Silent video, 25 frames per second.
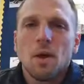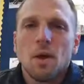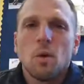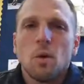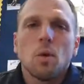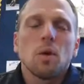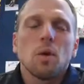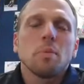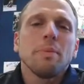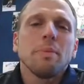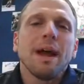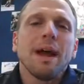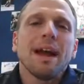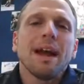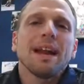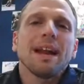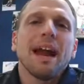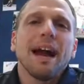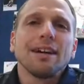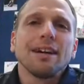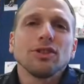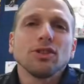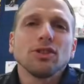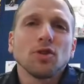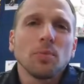Welcome back,
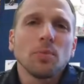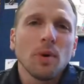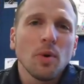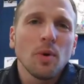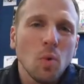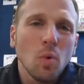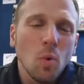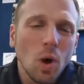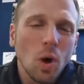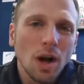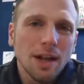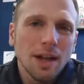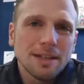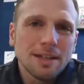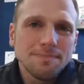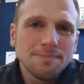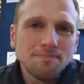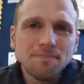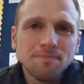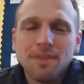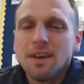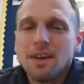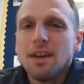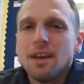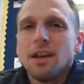Algebra 1.
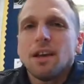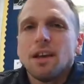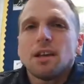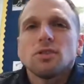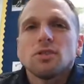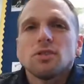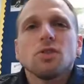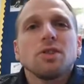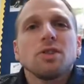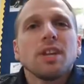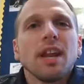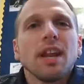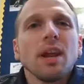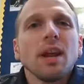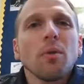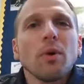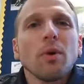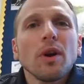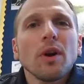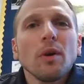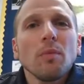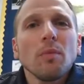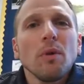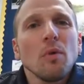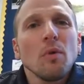So today we're
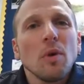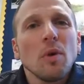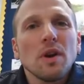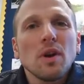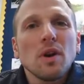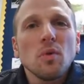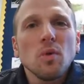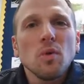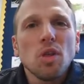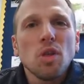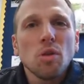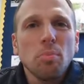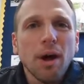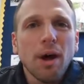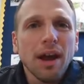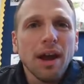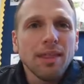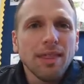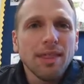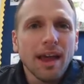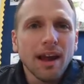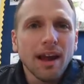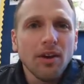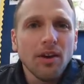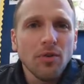going to be working with the
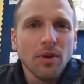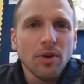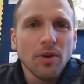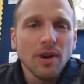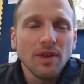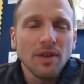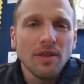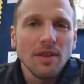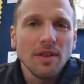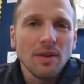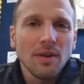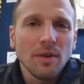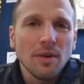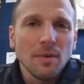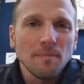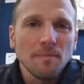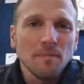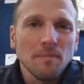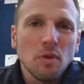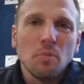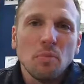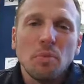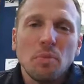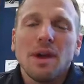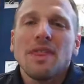Pythagorean Theorem.
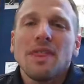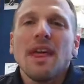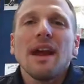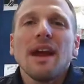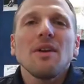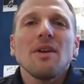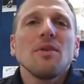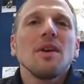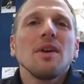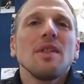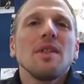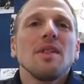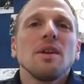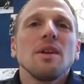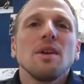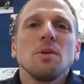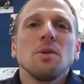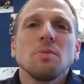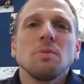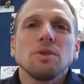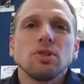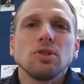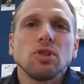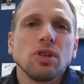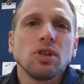The Pythagorean
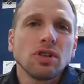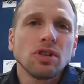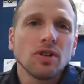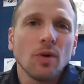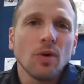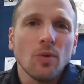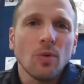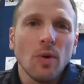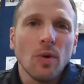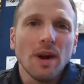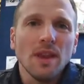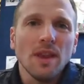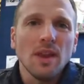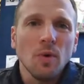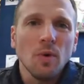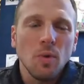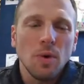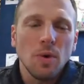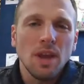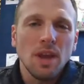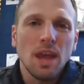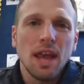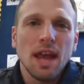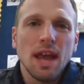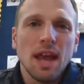Theorem is just a way that
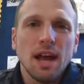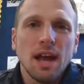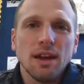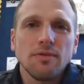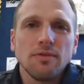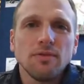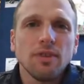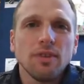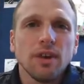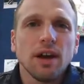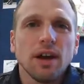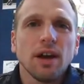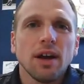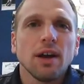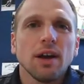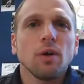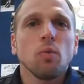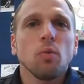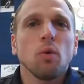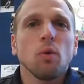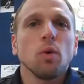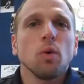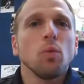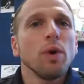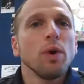we have,
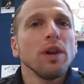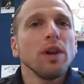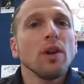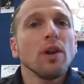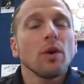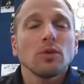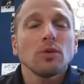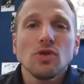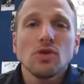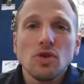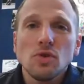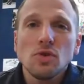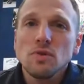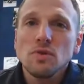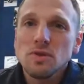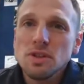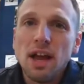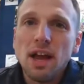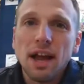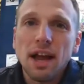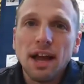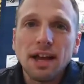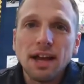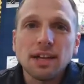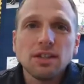when we know two
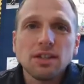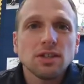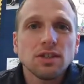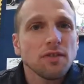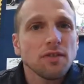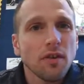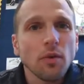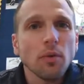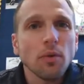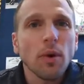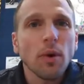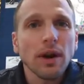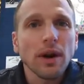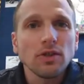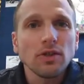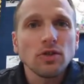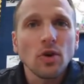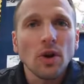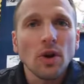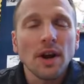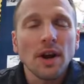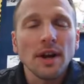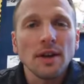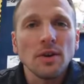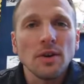sides of a right
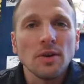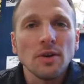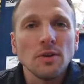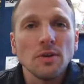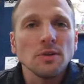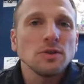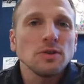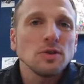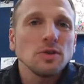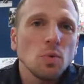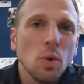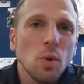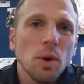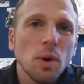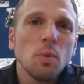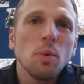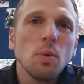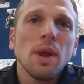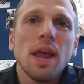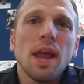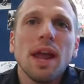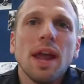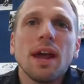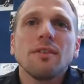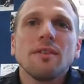triangle, it's a way we
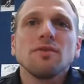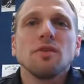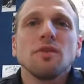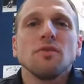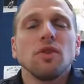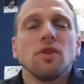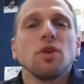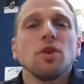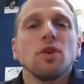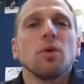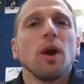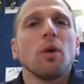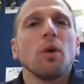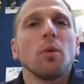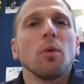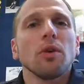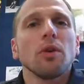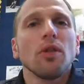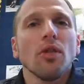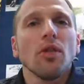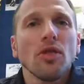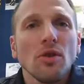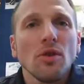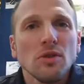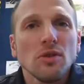have to figure out what
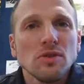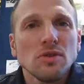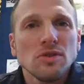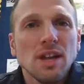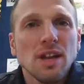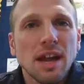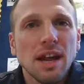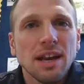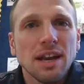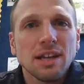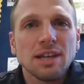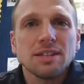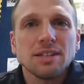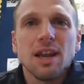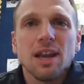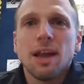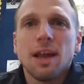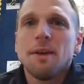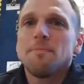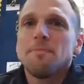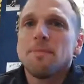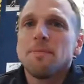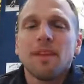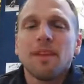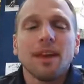the third side is.
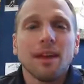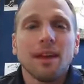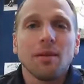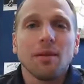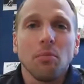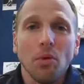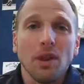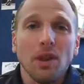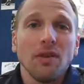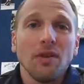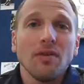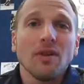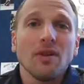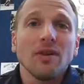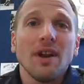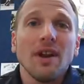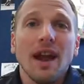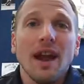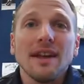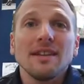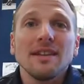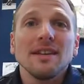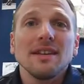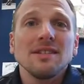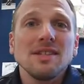And believe it or
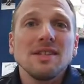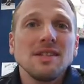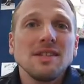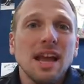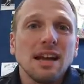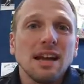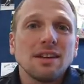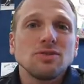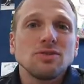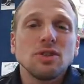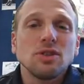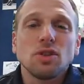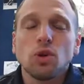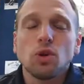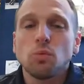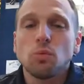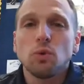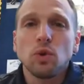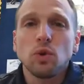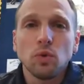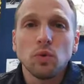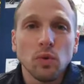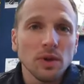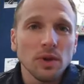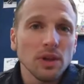not, this is actually going to
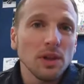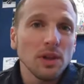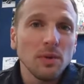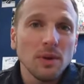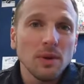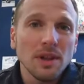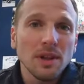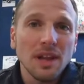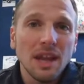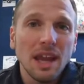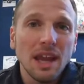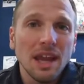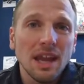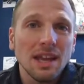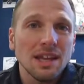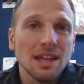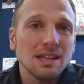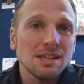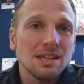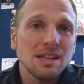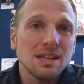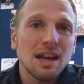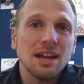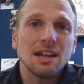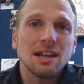be really handy.
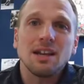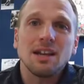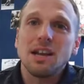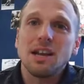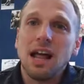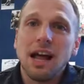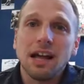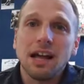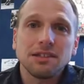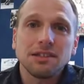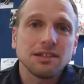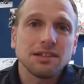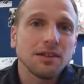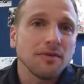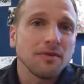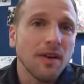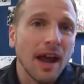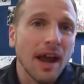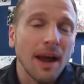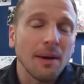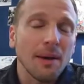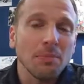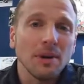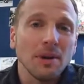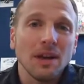It's got lots of
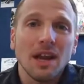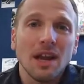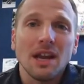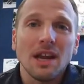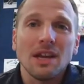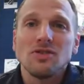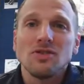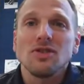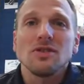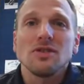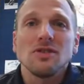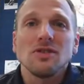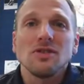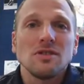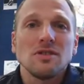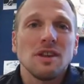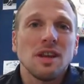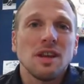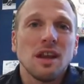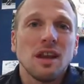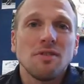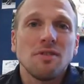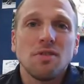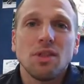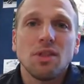applications,
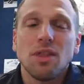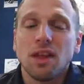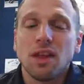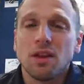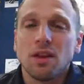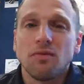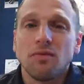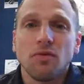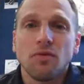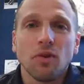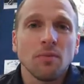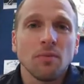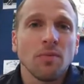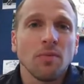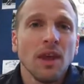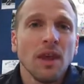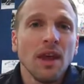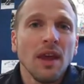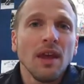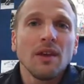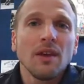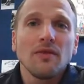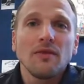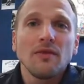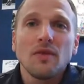everything from
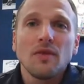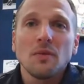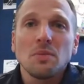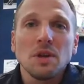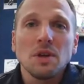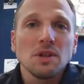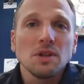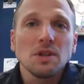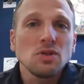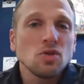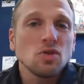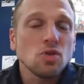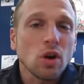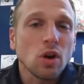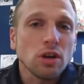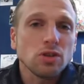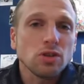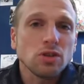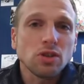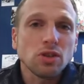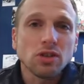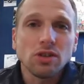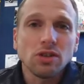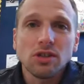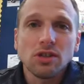
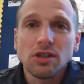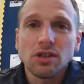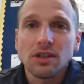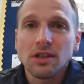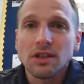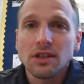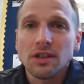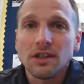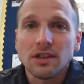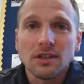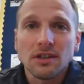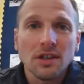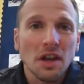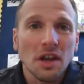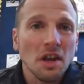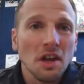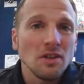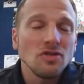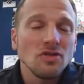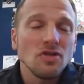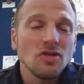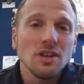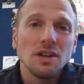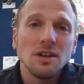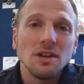construction to
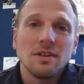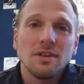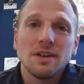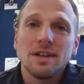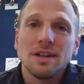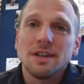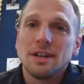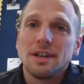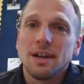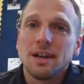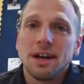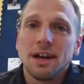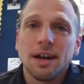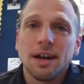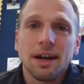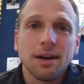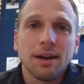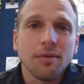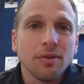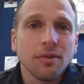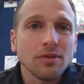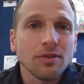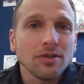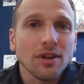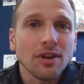engineering.
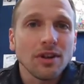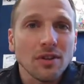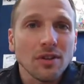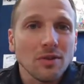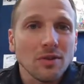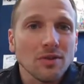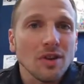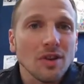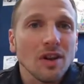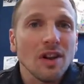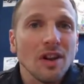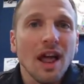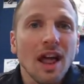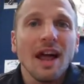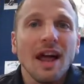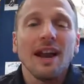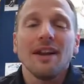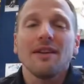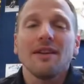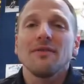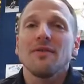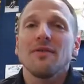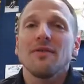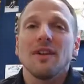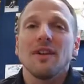There's a lot
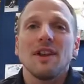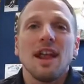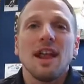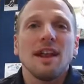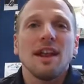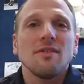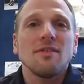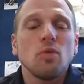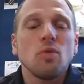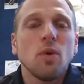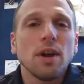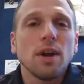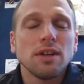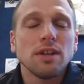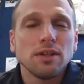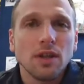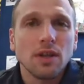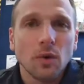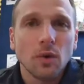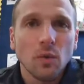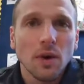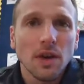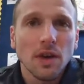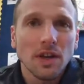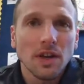of ways
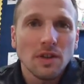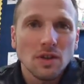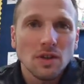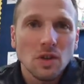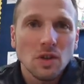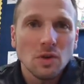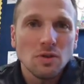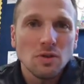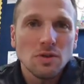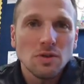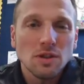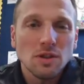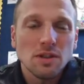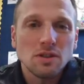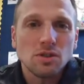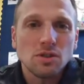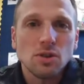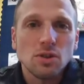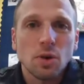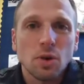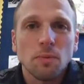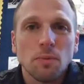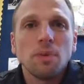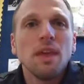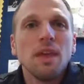that we can use this.
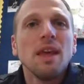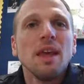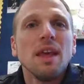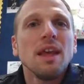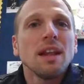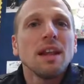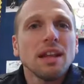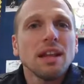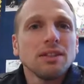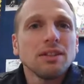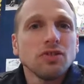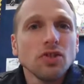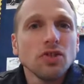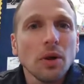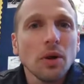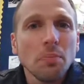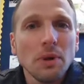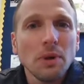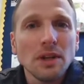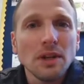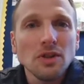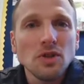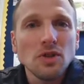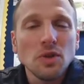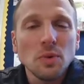So let's jump
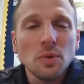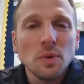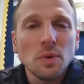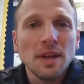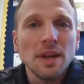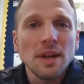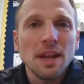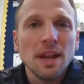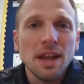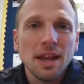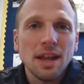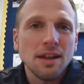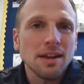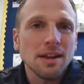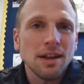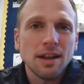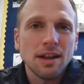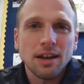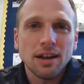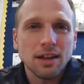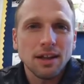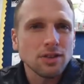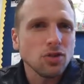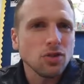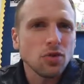into it and
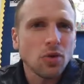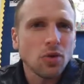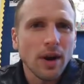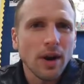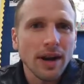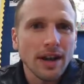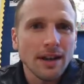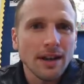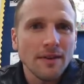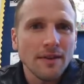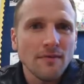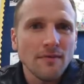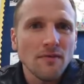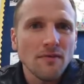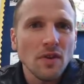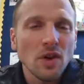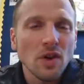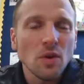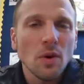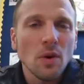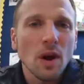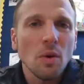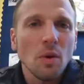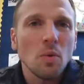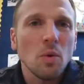let's try and
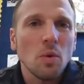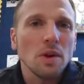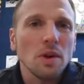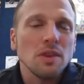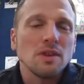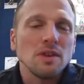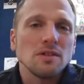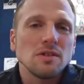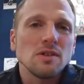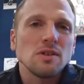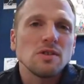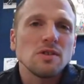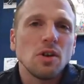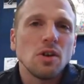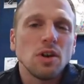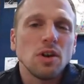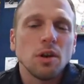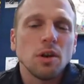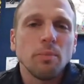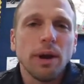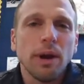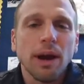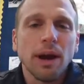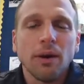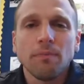figure out what this is all
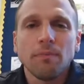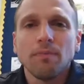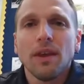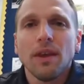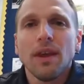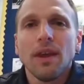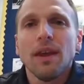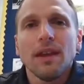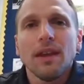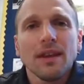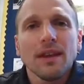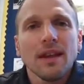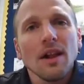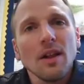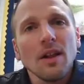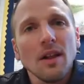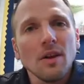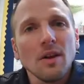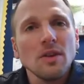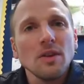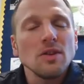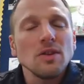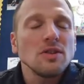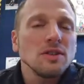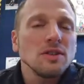about. Now,